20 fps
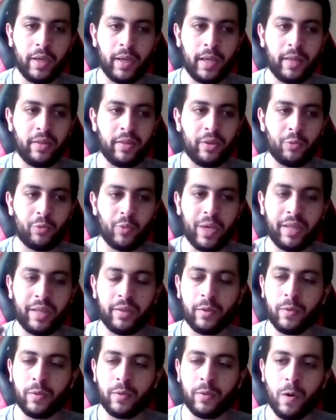and the
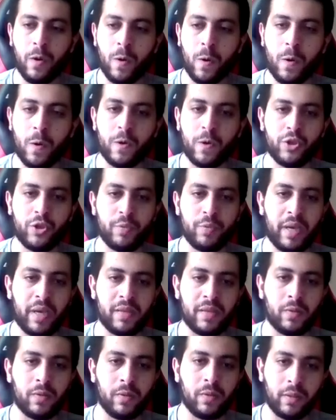radical, harsh,
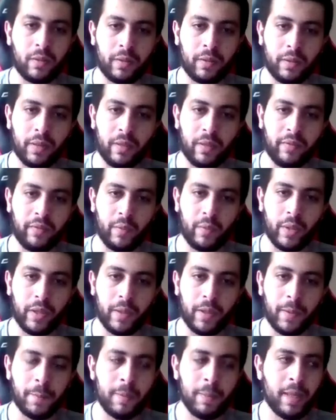masculine kind of way.